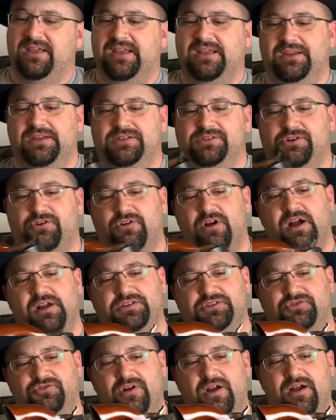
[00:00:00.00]
It is
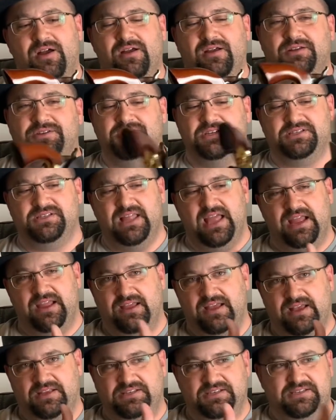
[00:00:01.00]
cross draw, just like
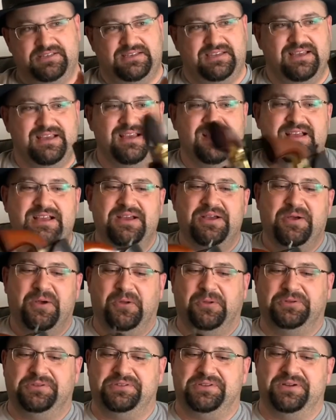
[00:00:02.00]
Gus's
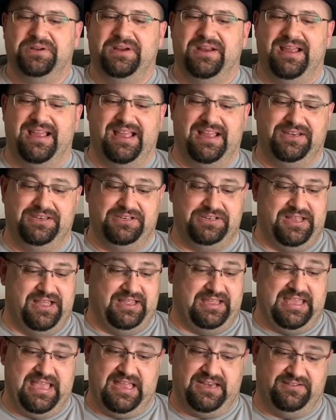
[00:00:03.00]
holster, and
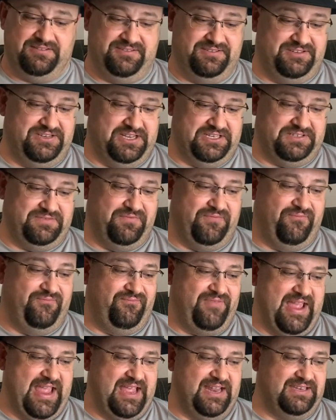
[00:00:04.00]
again, just
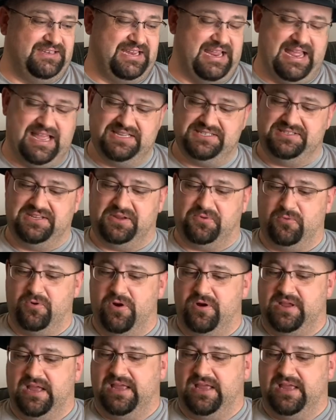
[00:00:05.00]
fantastic work.